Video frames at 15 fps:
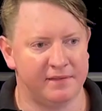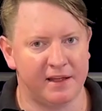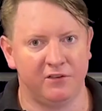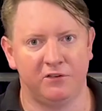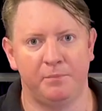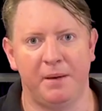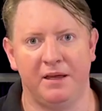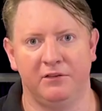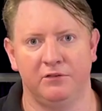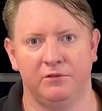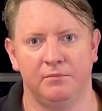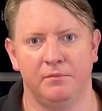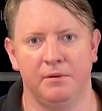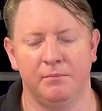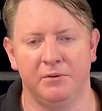that space,
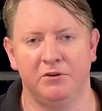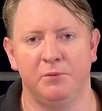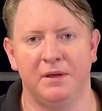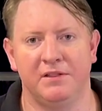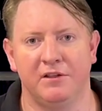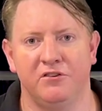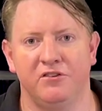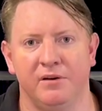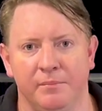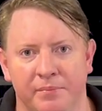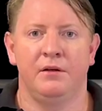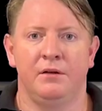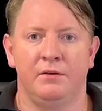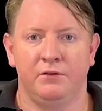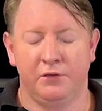in between the jib.
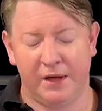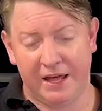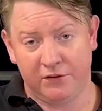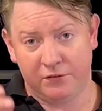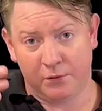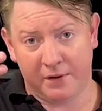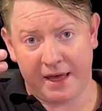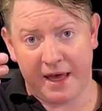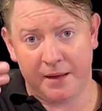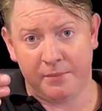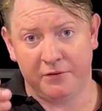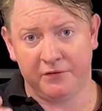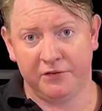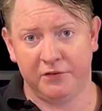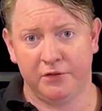To get your
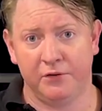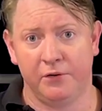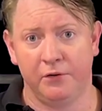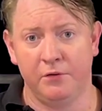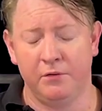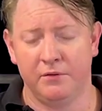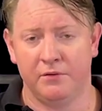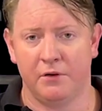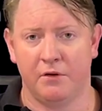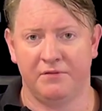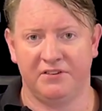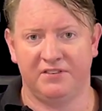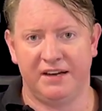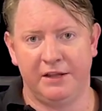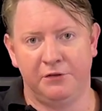cables through,
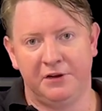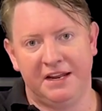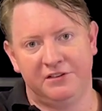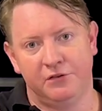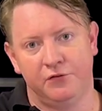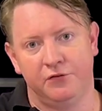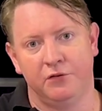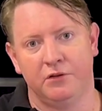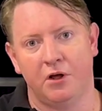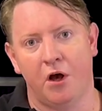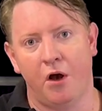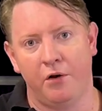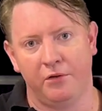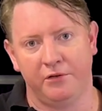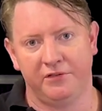obviously you need to drill
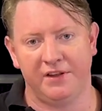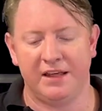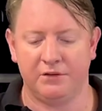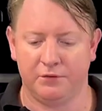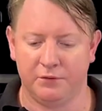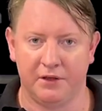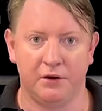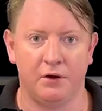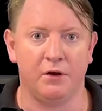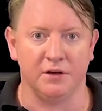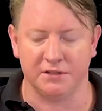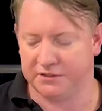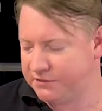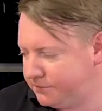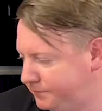holes into the
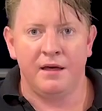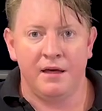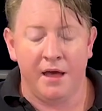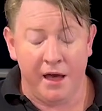nogs.